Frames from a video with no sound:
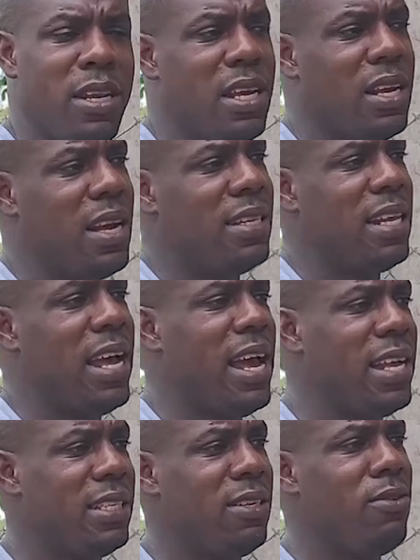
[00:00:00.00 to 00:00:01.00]
money, because
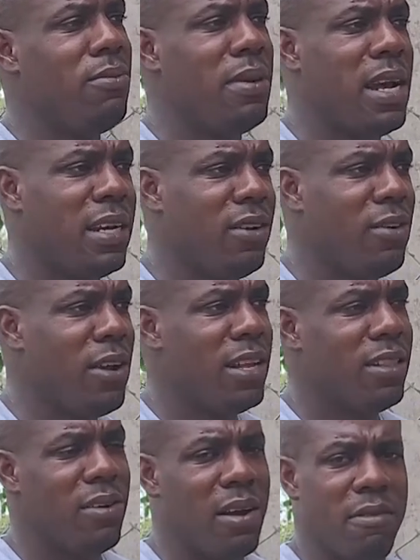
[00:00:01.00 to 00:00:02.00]
I assume that
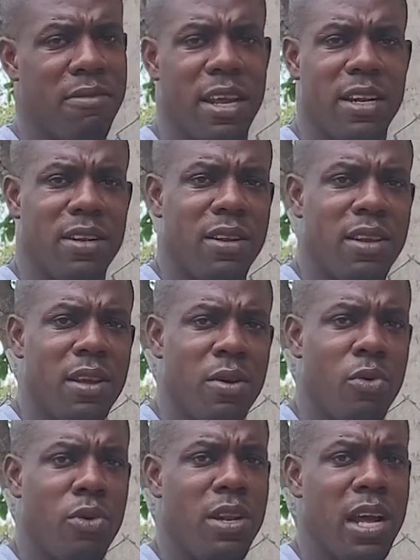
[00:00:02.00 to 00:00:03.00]
going to a vet
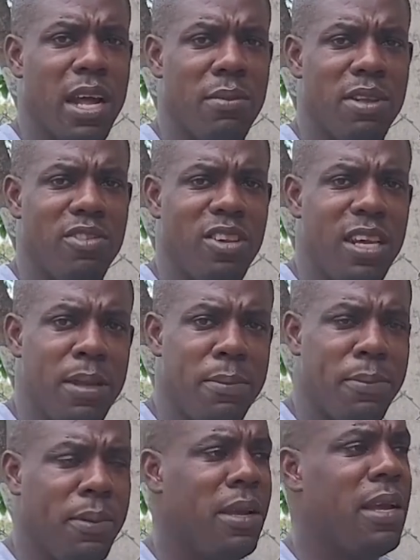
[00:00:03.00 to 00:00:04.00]
would not be
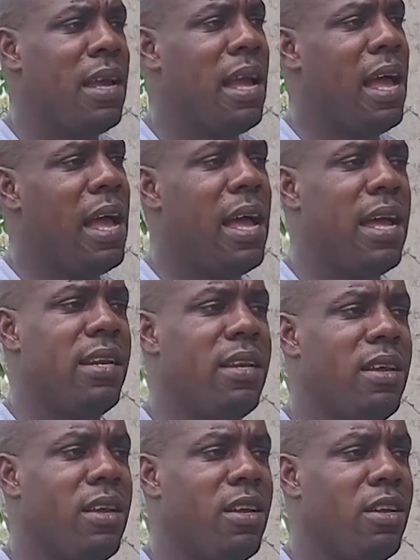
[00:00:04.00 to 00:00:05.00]
cheap,
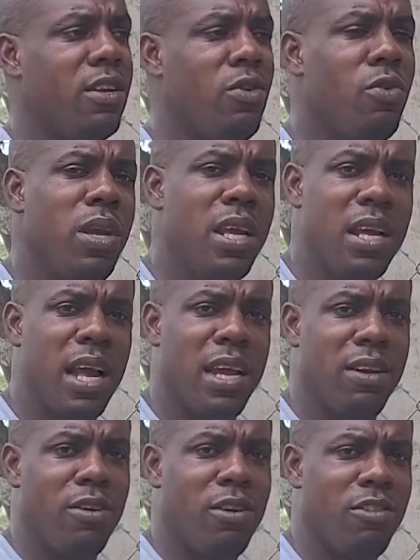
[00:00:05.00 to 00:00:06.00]
and doing
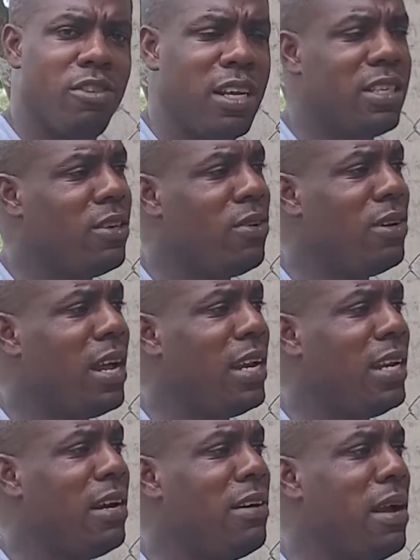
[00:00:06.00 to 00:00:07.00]
an ultrasound
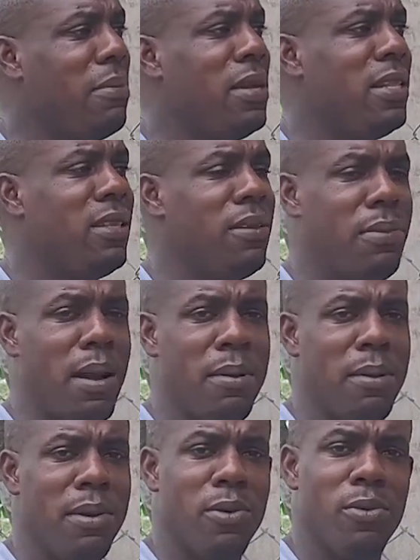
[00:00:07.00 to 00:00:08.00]
on a rabbit
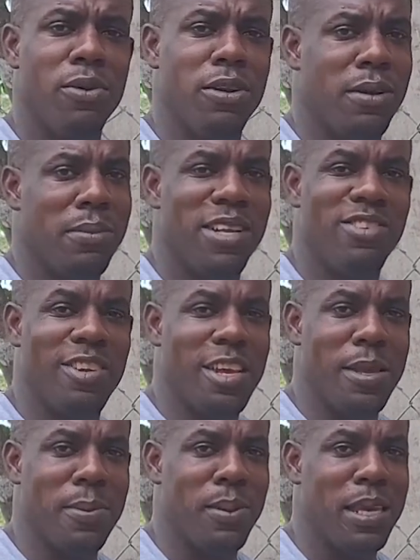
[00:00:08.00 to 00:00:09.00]
probably wouldn't be
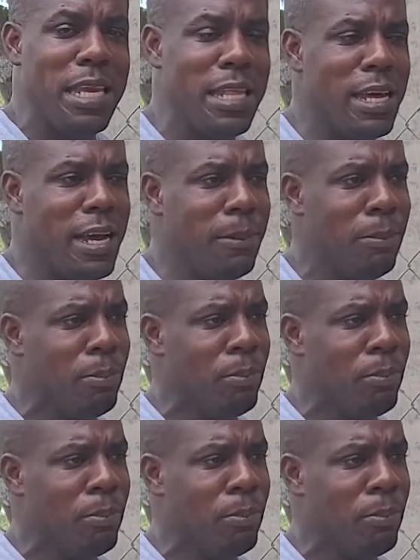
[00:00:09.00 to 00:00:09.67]
cheap either.